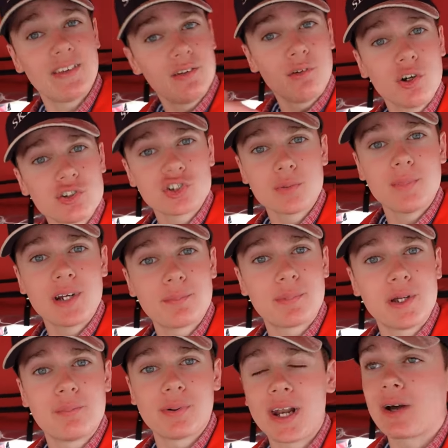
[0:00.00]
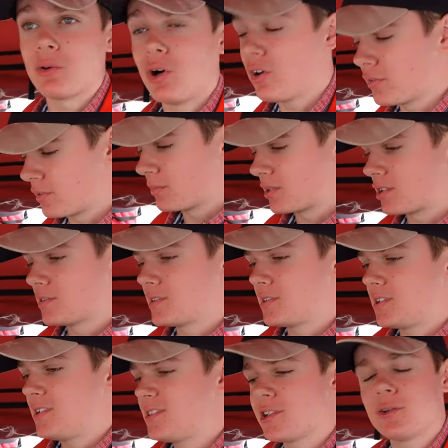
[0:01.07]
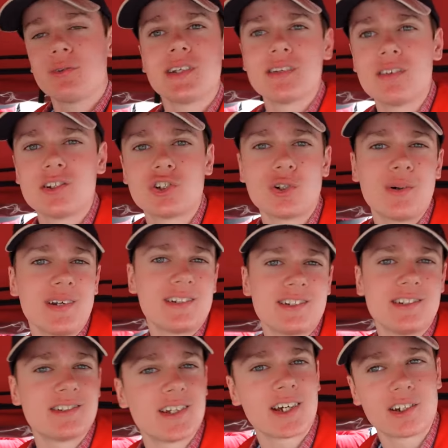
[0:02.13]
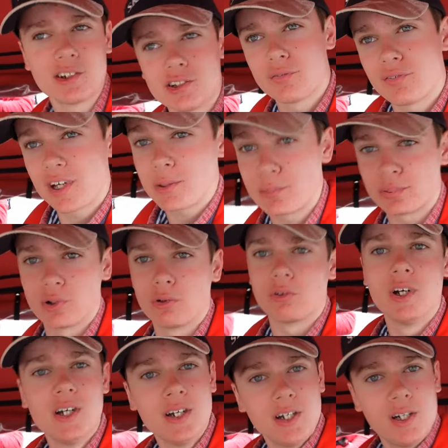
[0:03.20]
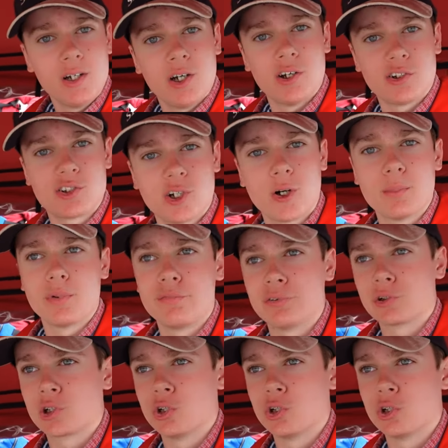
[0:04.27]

And there aren't too many people out either, because it is only the twenty-second of April at time of